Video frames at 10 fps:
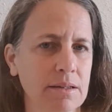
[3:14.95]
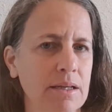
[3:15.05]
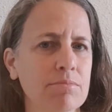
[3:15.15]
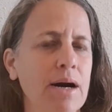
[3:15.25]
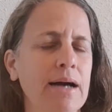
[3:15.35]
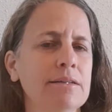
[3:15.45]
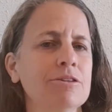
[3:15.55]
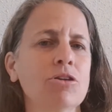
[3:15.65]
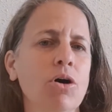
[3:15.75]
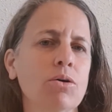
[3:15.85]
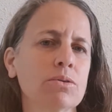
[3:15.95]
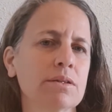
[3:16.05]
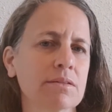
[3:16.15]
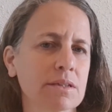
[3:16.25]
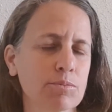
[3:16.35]
They might know
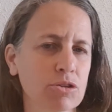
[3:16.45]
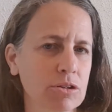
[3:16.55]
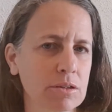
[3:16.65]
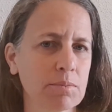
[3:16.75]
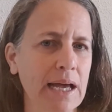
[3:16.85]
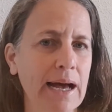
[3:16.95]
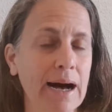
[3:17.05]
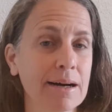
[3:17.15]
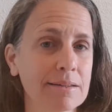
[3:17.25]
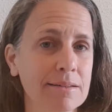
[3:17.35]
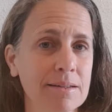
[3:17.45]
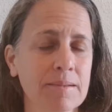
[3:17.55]
the scriptures by heart.